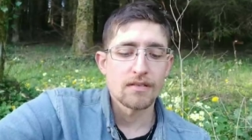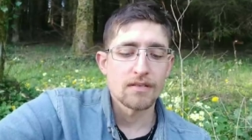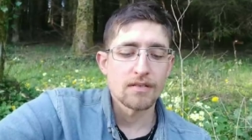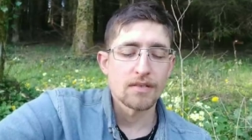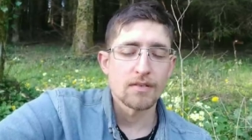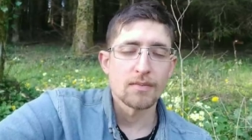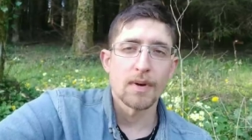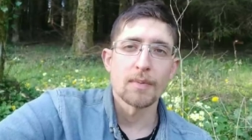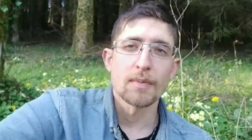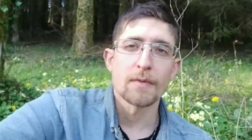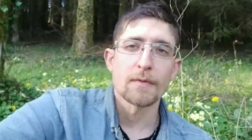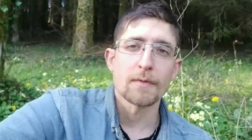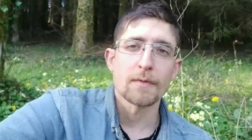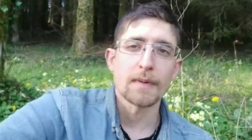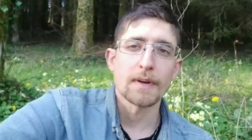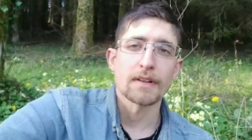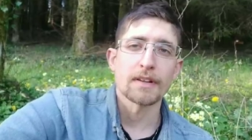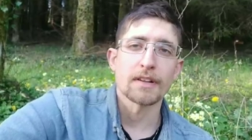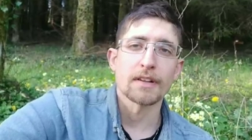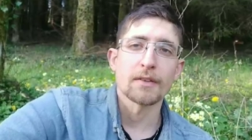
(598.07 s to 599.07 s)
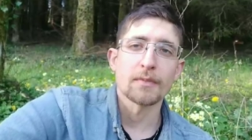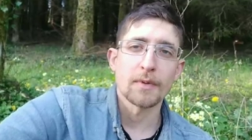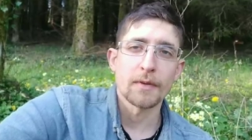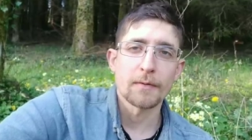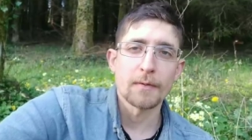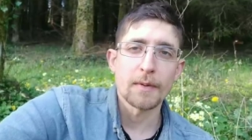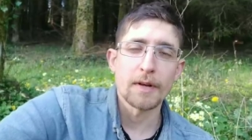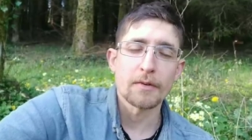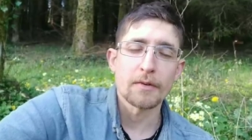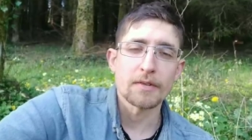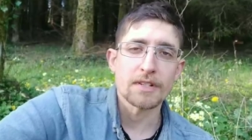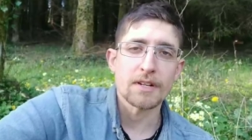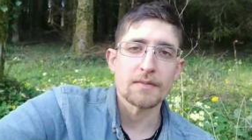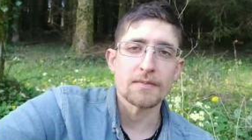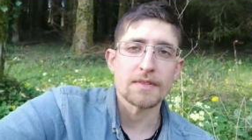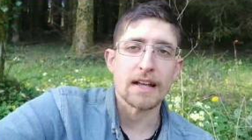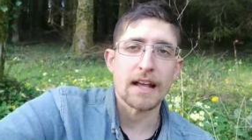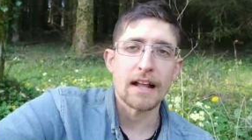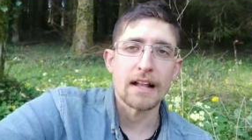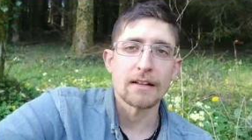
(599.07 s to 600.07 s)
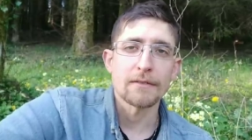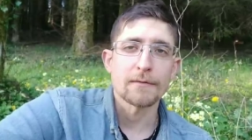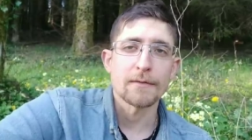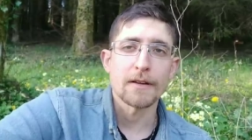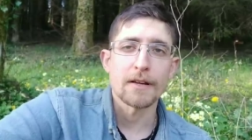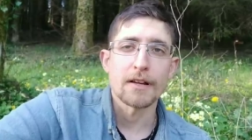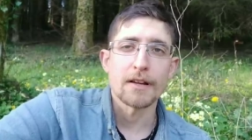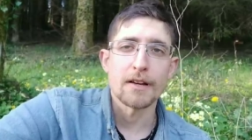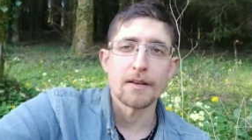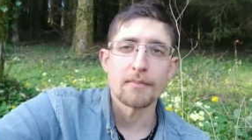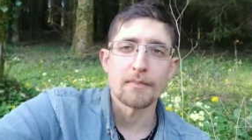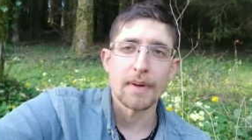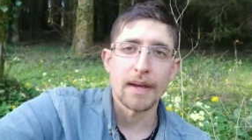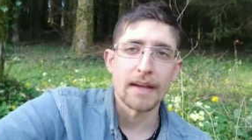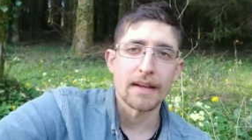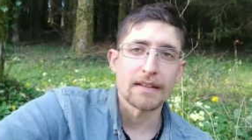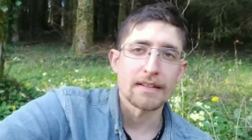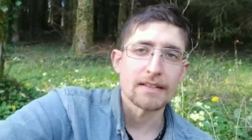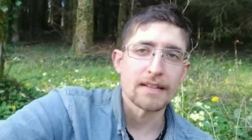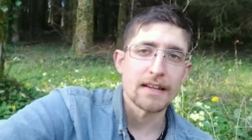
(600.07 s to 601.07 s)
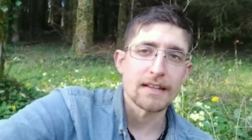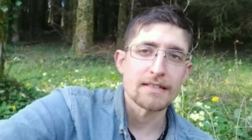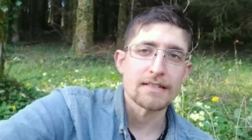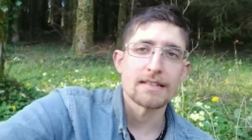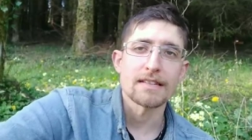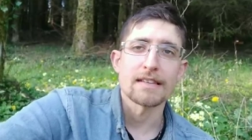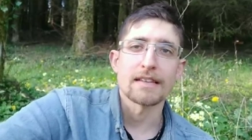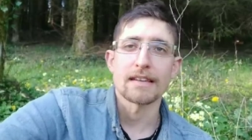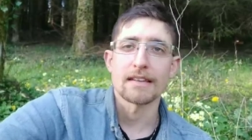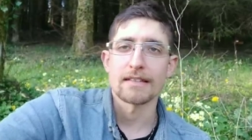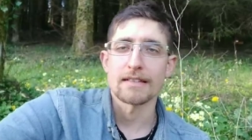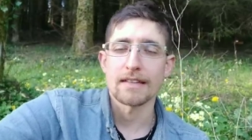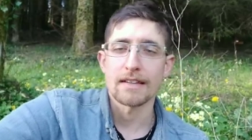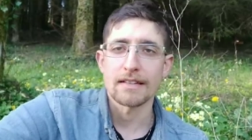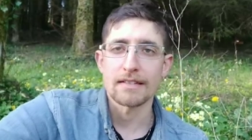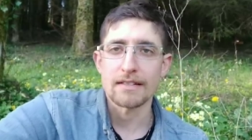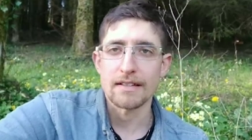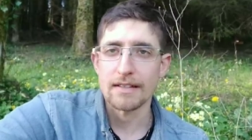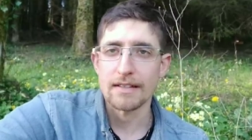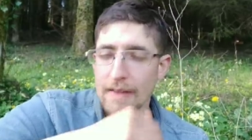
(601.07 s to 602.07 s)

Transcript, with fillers: you might be familiar you'll be familiar with terms like alpha and beta testing and things like